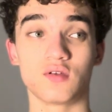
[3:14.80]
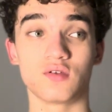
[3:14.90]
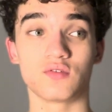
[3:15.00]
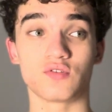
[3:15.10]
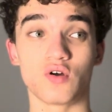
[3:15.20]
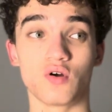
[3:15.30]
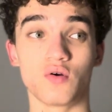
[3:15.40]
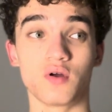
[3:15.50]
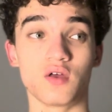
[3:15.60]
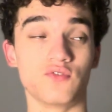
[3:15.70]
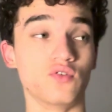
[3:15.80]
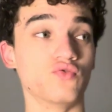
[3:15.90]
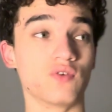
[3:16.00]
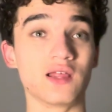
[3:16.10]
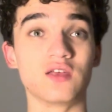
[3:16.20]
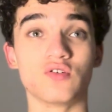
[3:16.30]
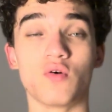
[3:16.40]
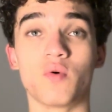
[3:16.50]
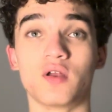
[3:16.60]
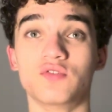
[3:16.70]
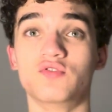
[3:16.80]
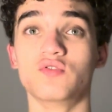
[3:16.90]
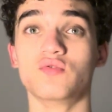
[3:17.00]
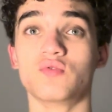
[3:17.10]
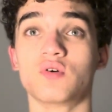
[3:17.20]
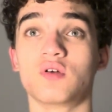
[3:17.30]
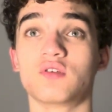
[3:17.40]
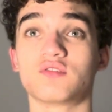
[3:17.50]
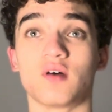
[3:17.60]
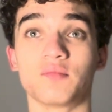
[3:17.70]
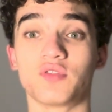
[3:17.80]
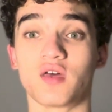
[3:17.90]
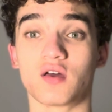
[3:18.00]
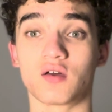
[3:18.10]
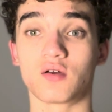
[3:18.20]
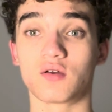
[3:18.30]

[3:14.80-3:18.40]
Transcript: So if you really don't want to do something,